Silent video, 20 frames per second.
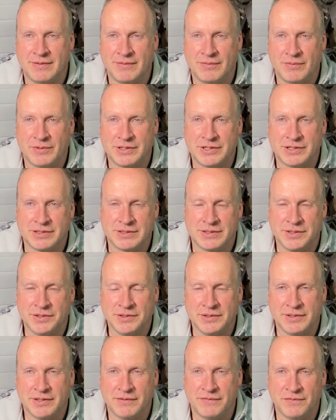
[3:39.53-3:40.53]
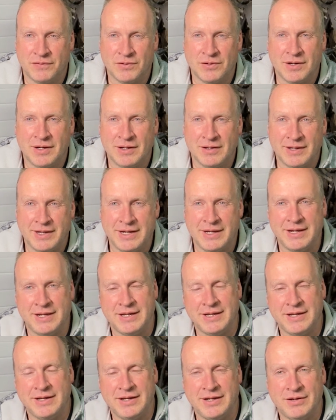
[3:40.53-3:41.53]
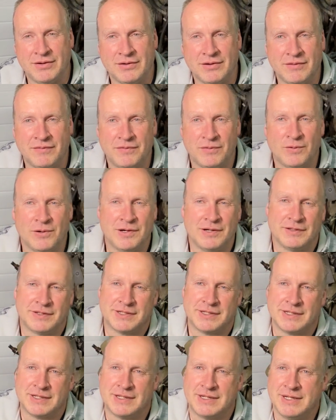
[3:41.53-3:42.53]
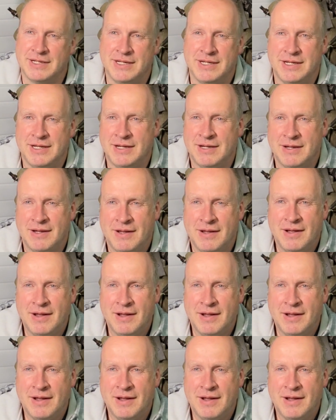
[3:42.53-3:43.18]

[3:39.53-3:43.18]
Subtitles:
which is usually a 4L80E or a 4L60E.